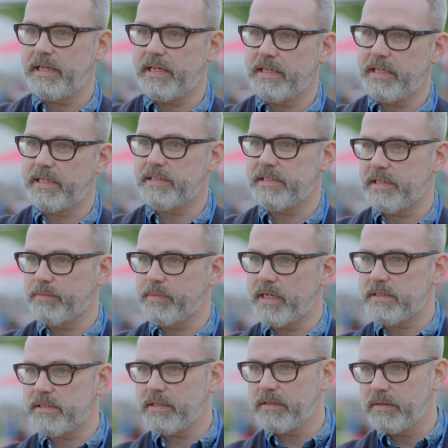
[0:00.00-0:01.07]
and he ended up
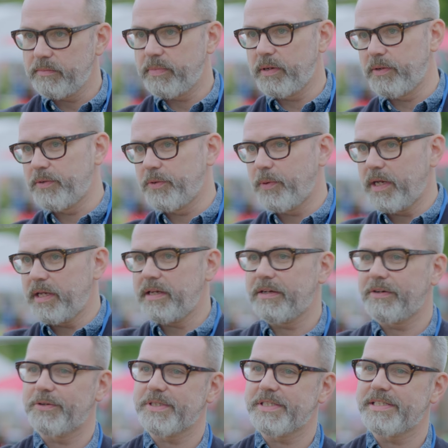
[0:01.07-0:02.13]
getting blown away
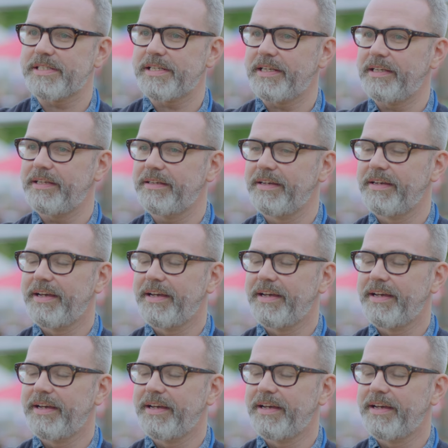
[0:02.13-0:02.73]
across the sea.